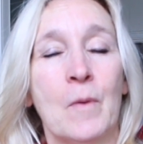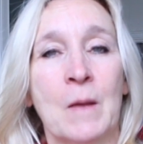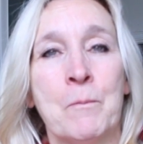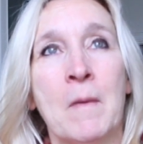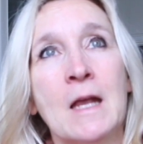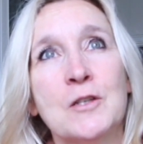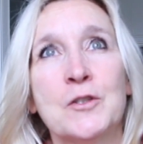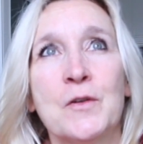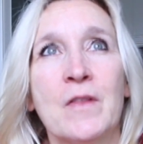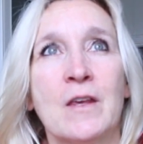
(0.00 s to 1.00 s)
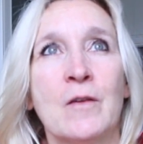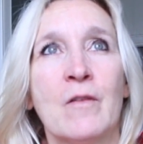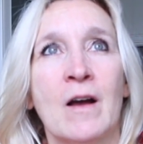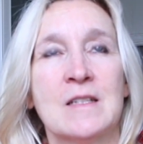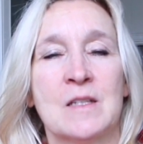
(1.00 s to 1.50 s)
Make sure that you've
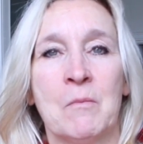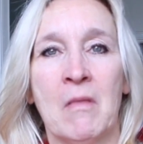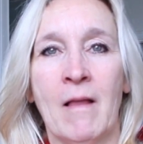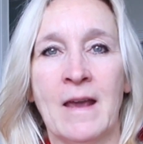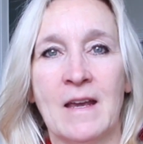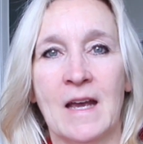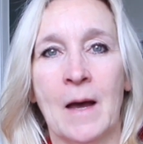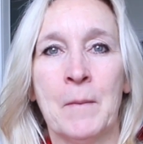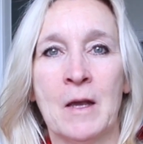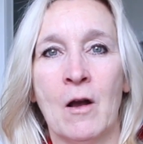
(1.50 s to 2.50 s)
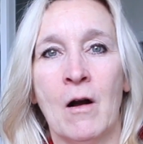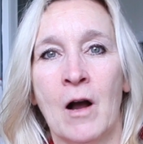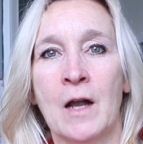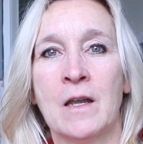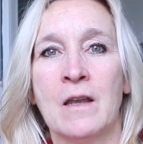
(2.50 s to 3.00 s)
got some light coming
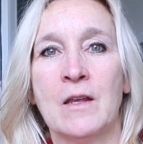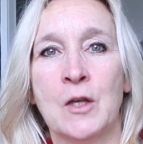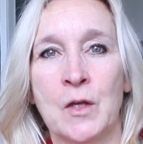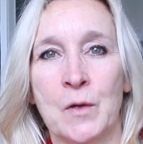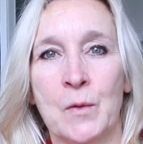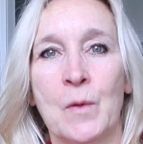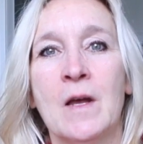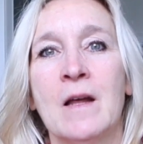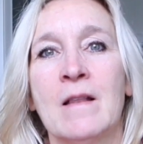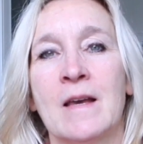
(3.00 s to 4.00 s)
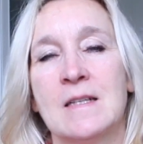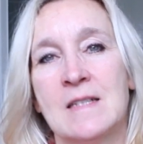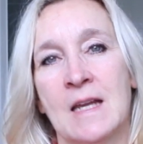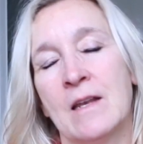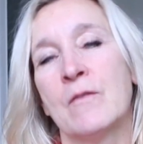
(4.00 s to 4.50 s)
on you, like
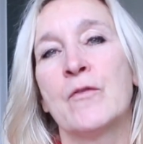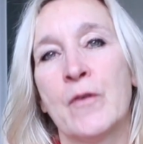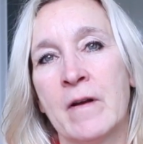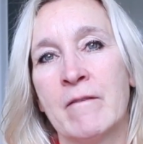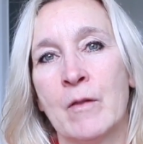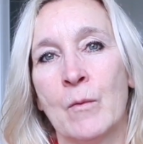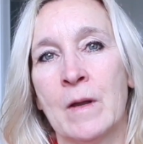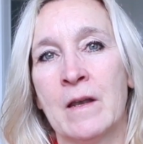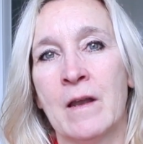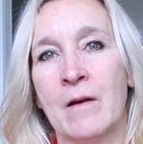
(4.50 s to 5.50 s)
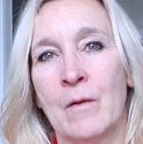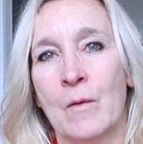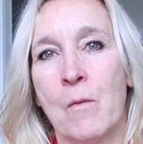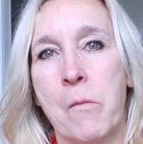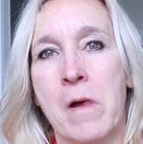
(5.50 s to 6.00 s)
stand in front of the
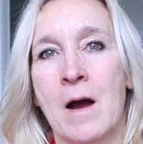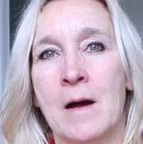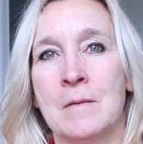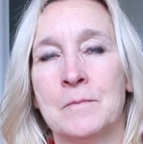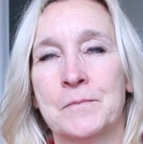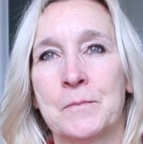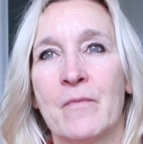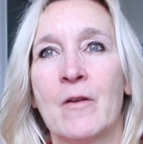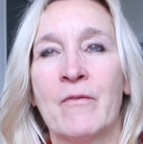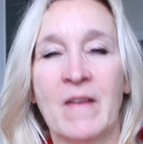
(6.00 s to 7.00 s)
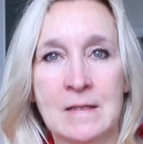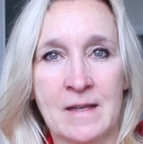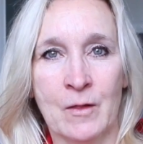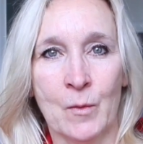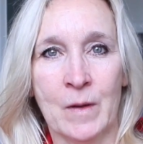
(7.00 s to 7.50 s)
window,
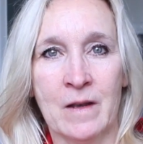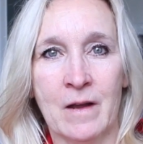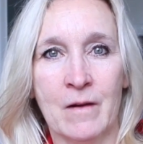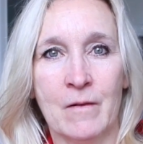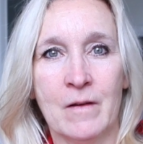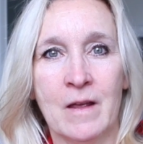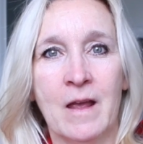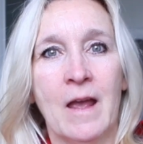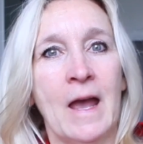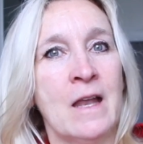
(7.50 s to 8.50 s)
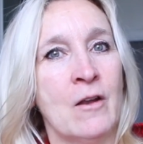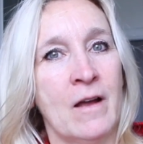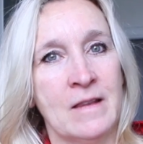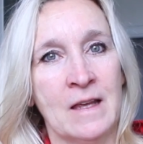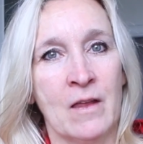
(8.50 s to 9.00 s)
facing the window, and
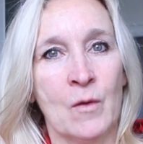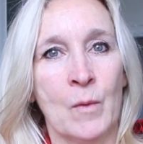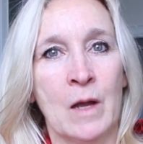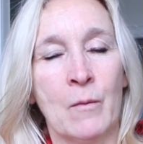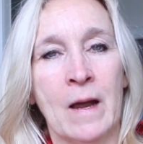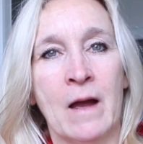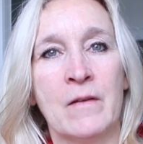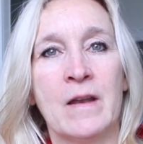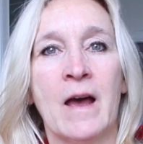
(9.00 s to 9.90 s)
not the other way around.